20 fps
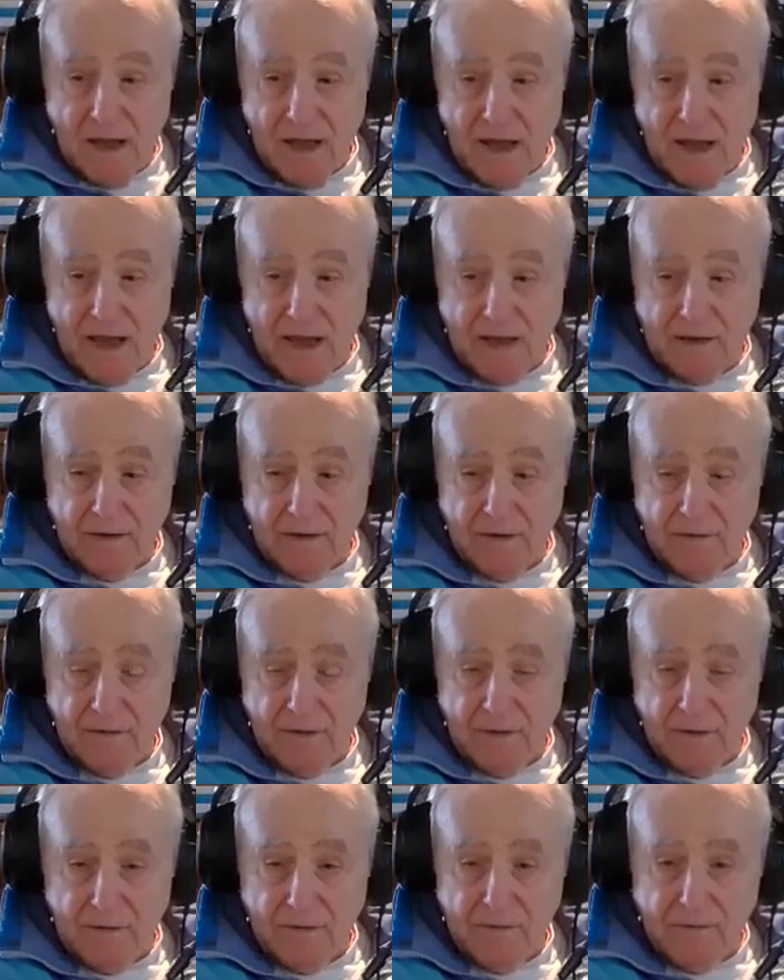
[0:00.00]
And
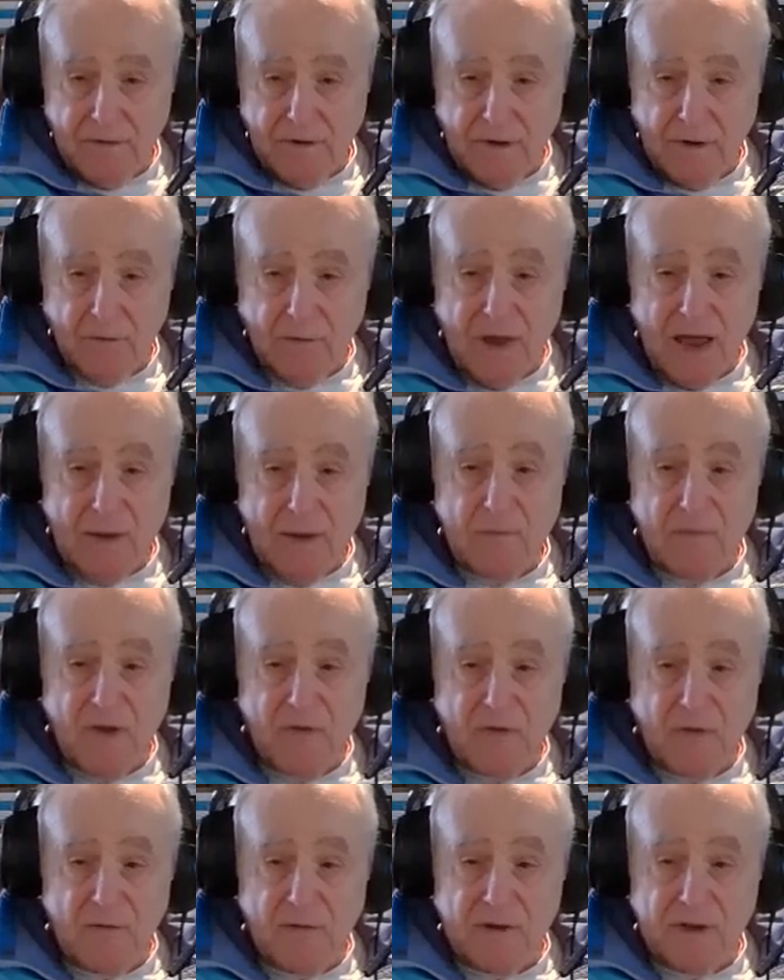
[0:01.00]
yeah. the, the,
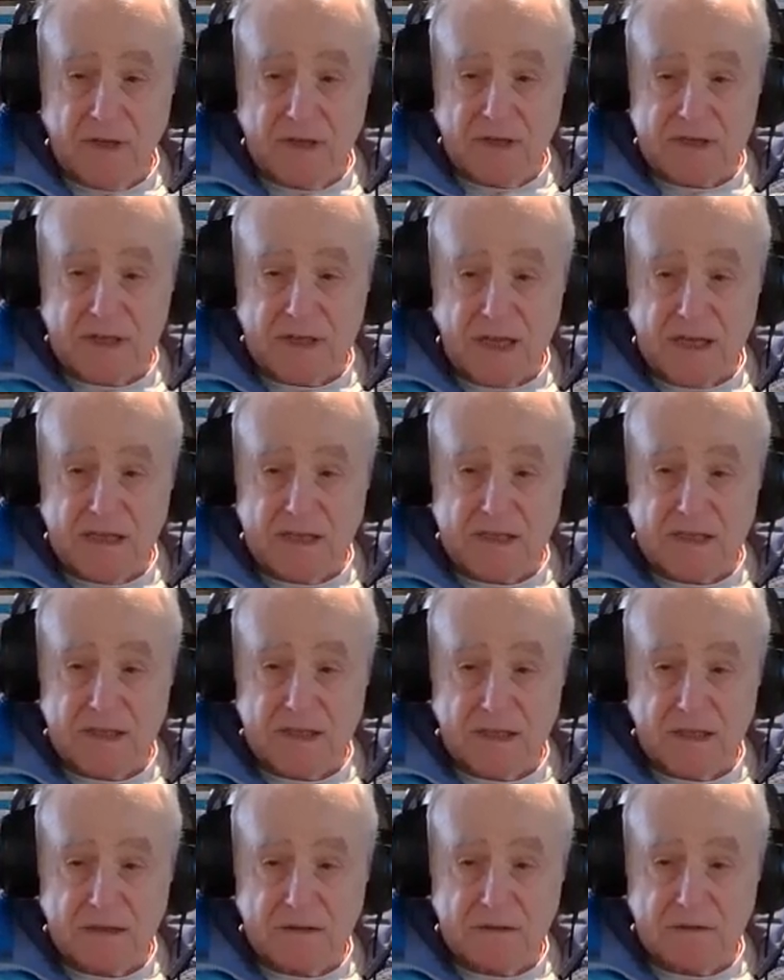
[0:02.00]
grandmother in this case
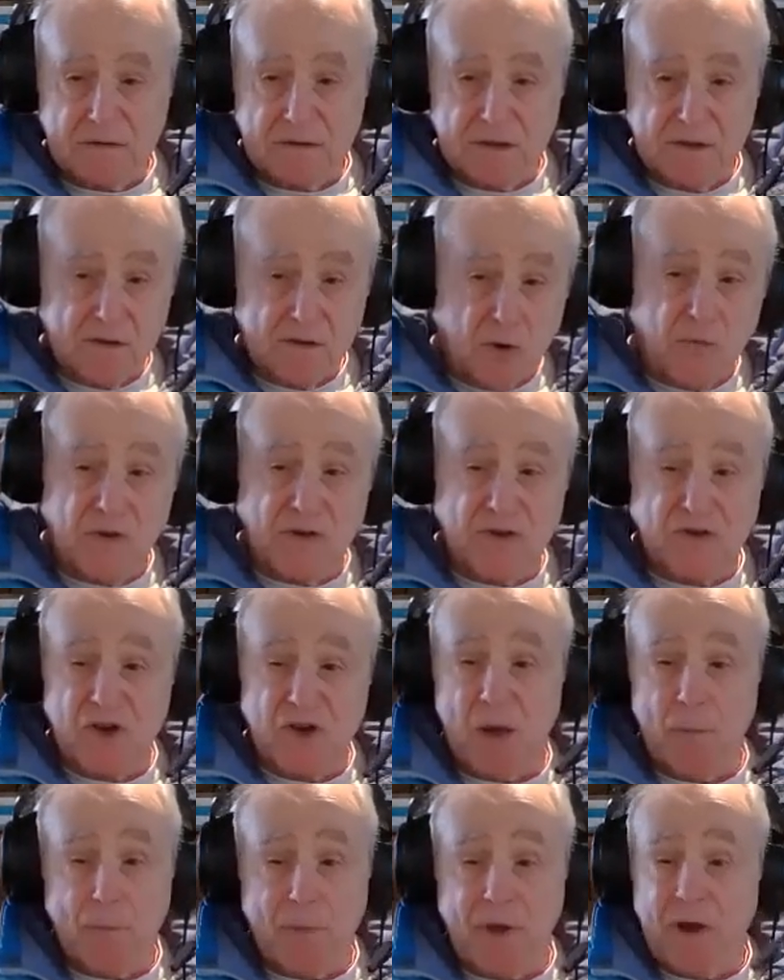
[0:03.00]
uh, can do the
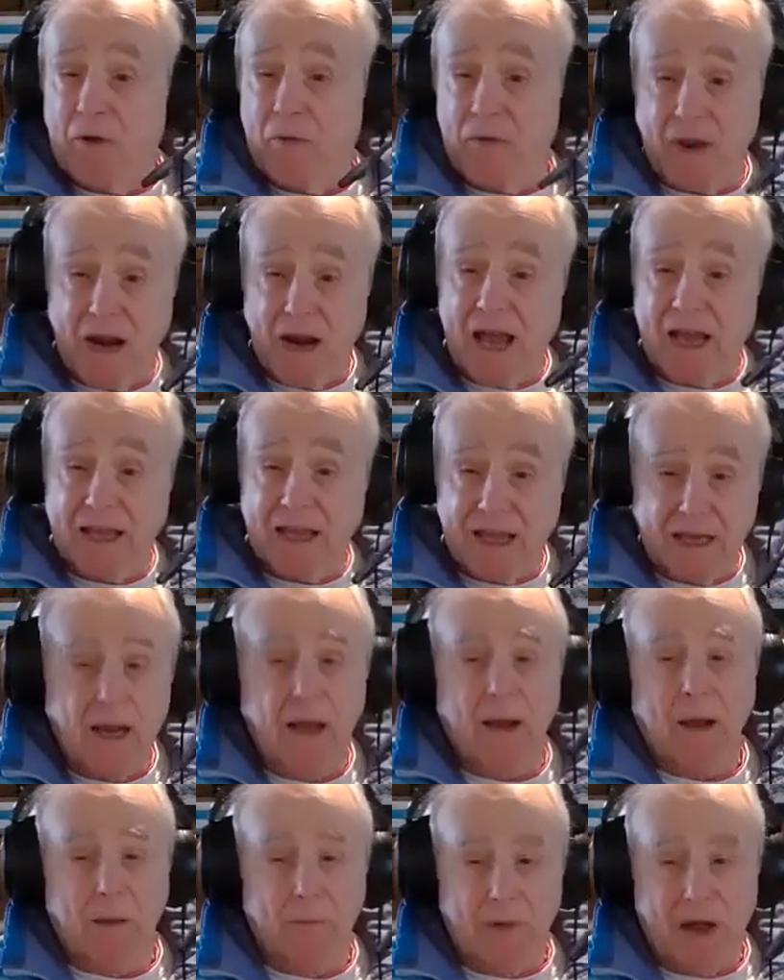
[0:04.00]
job better than I can.
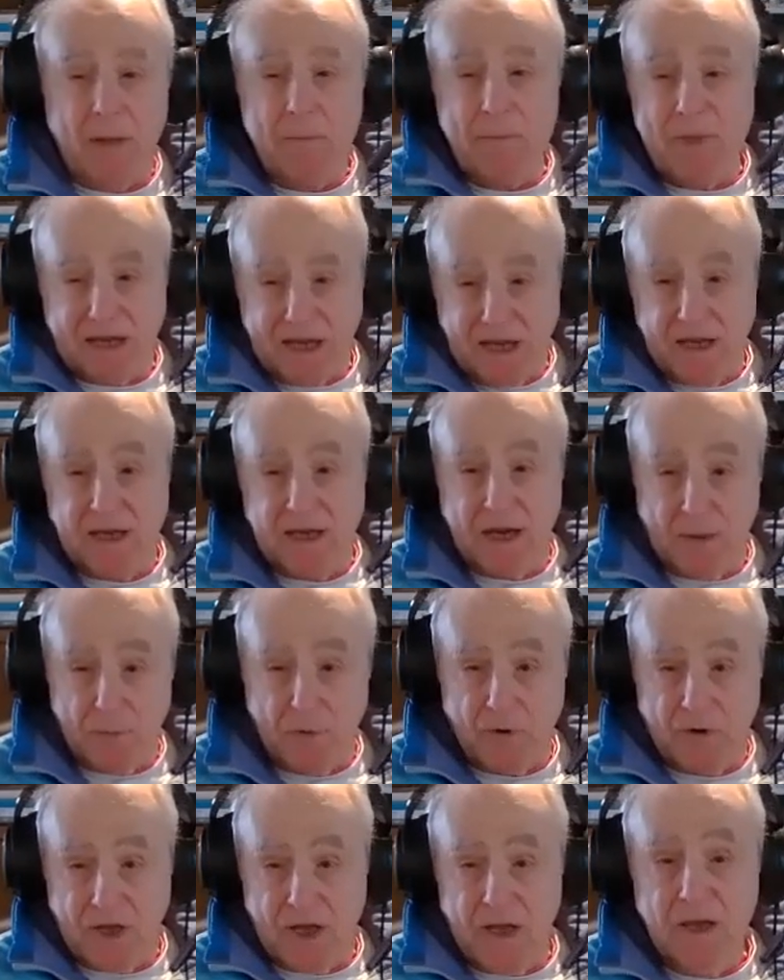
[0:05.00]
I, am I'm, I'm making it up,
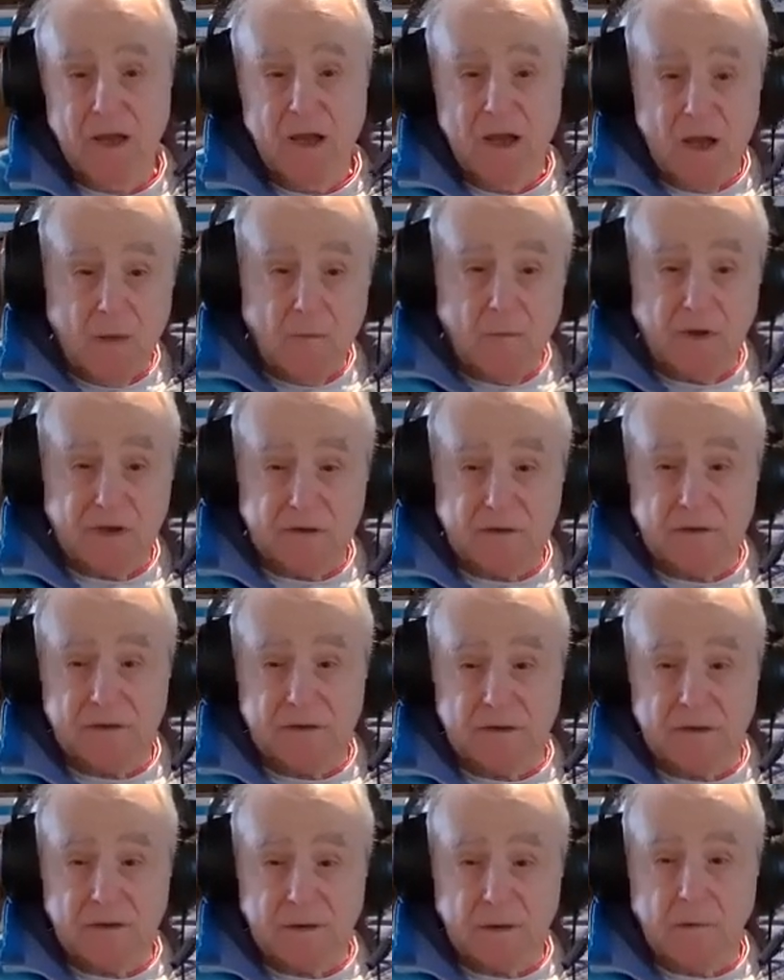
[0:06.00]
okay? But yeah.
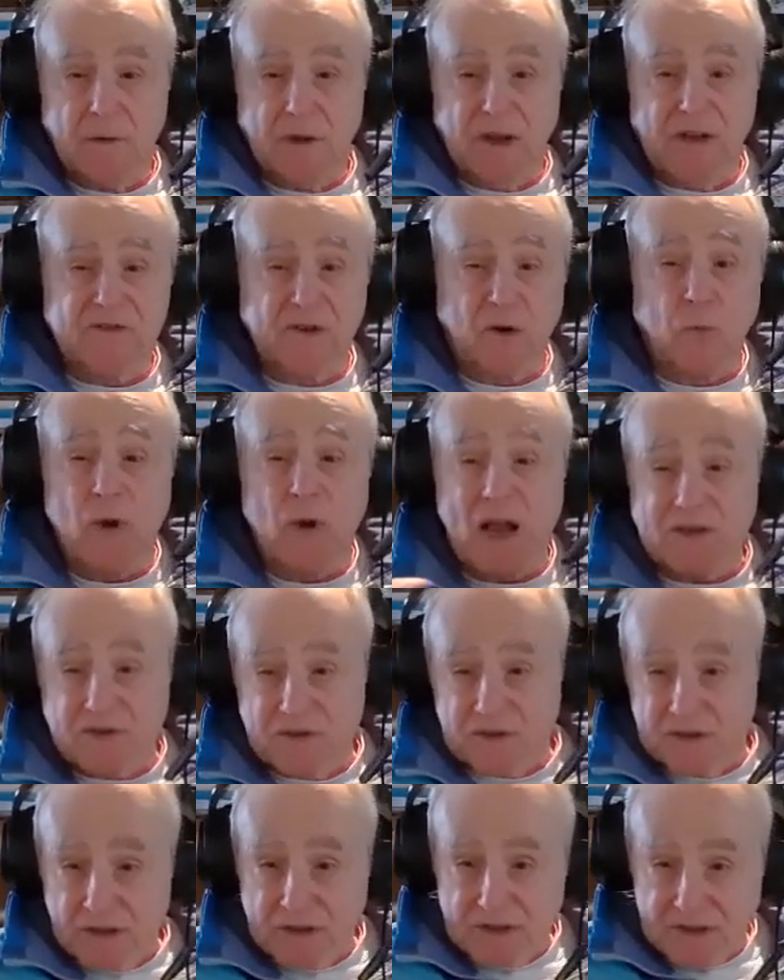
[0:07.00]
it's a
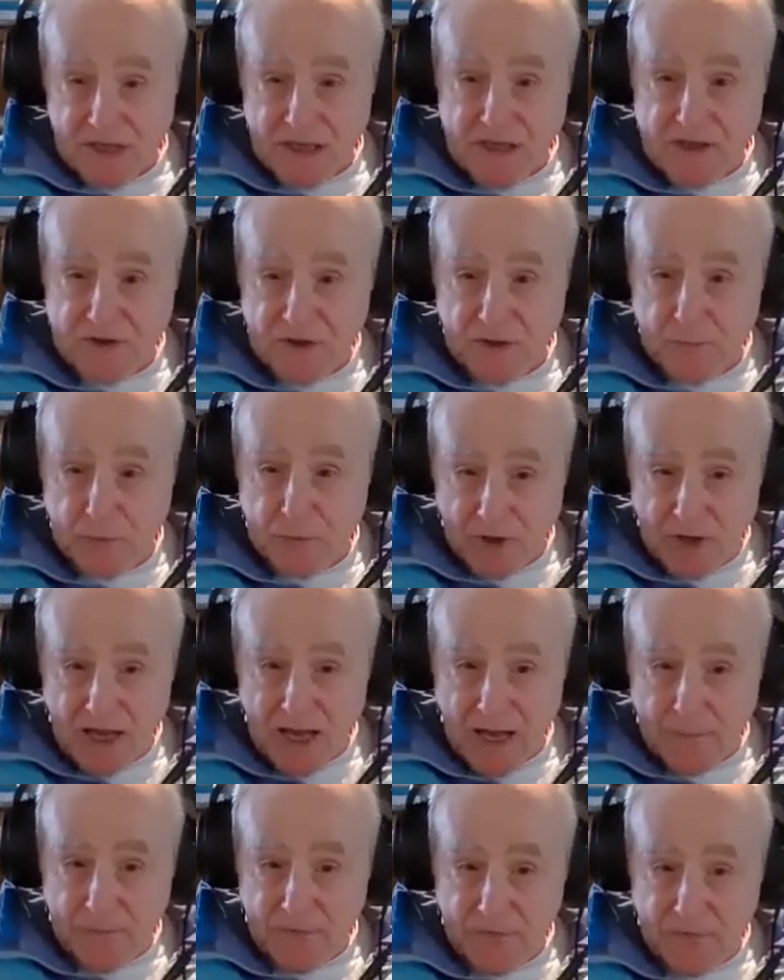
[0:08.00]
rationalization,
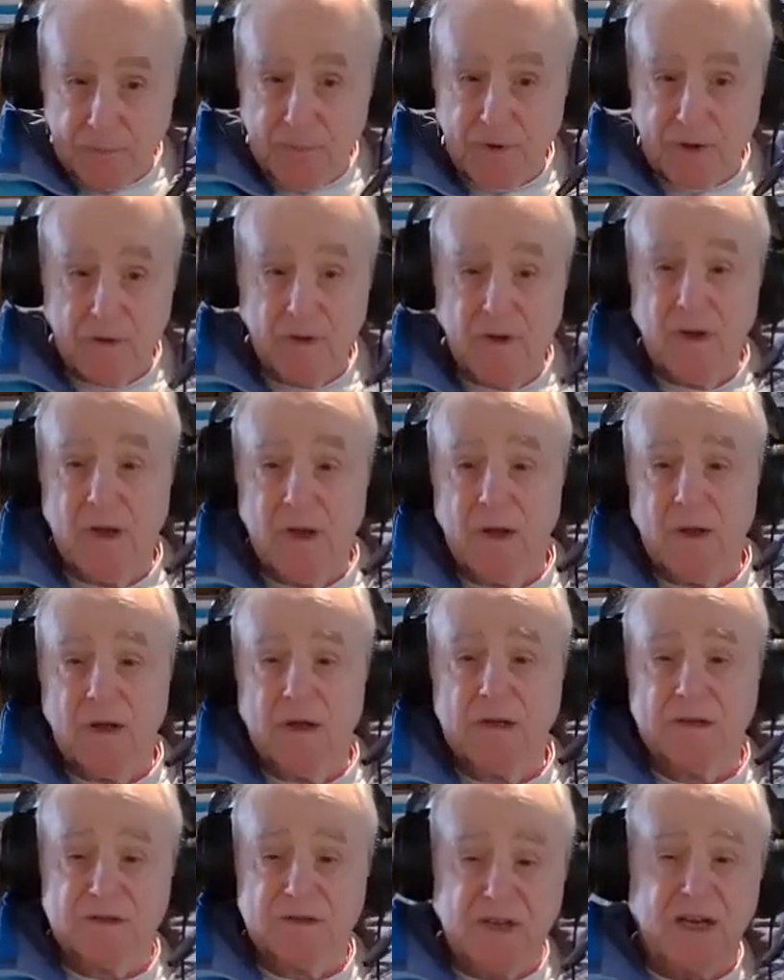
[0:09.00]
perhaps, yeah. but
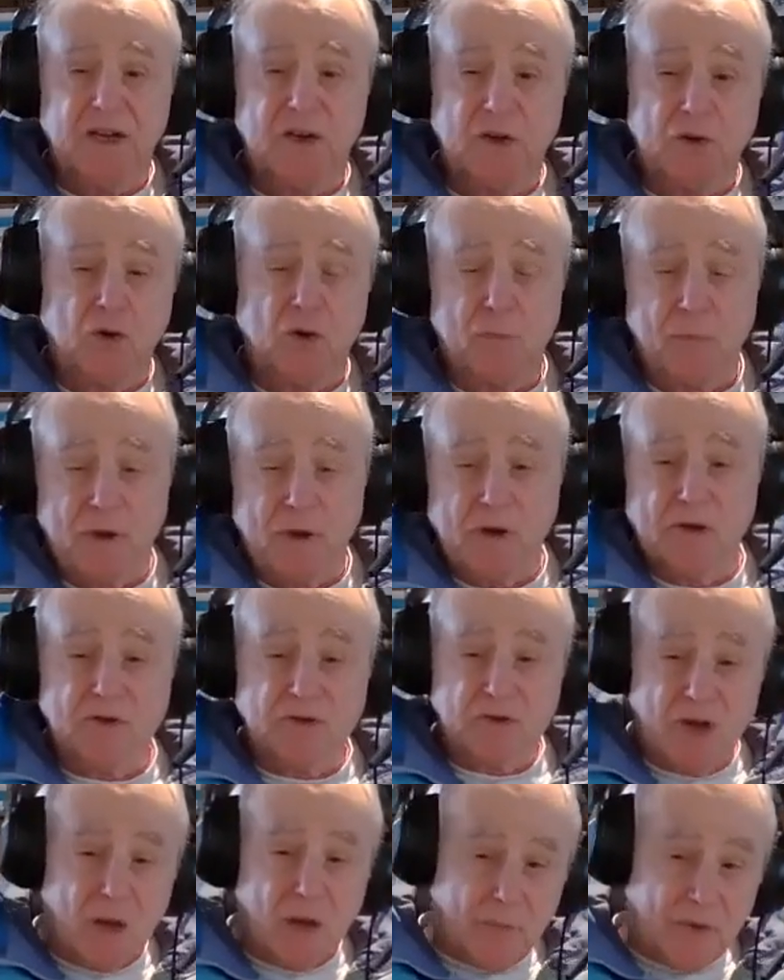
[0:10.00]
she can do a better
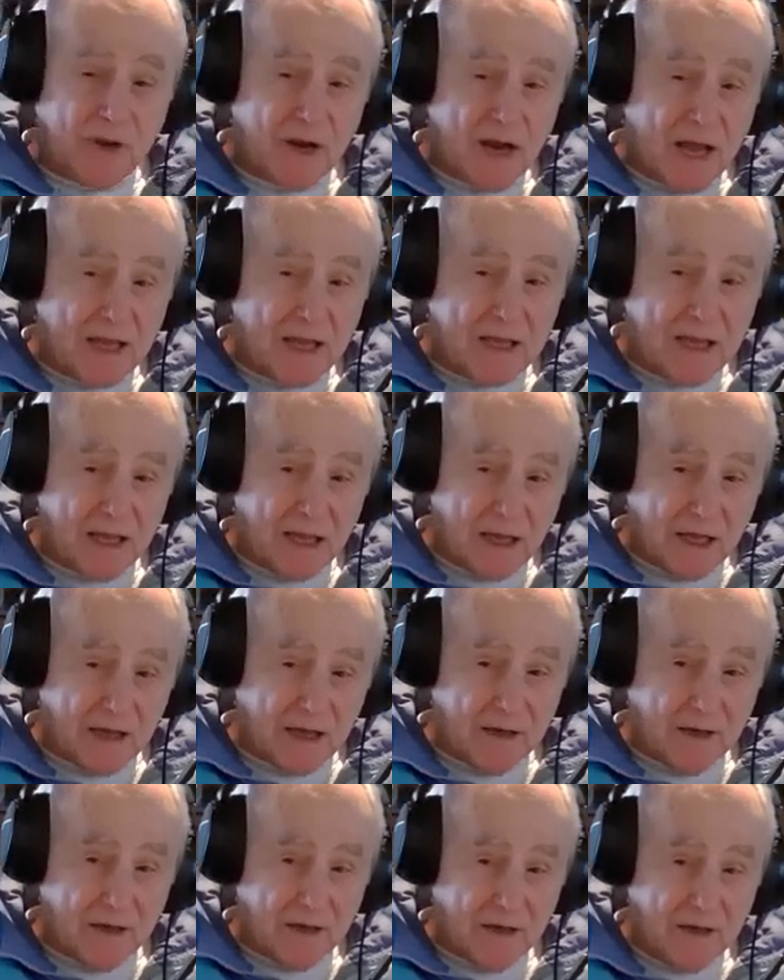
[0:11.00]
job than I
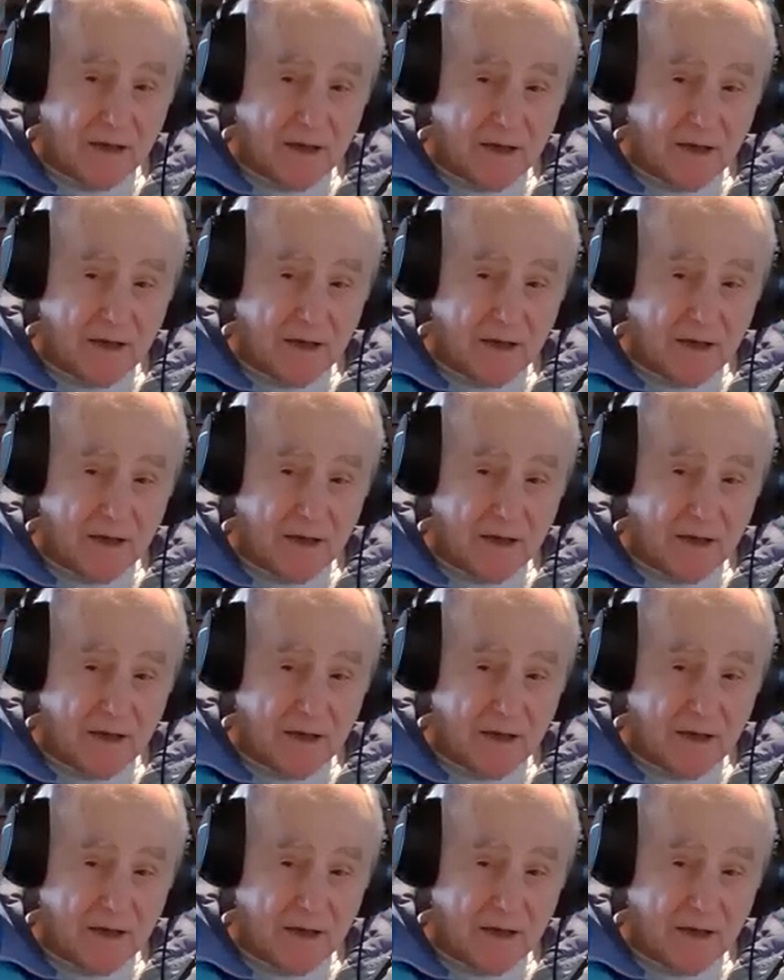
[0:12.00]
can.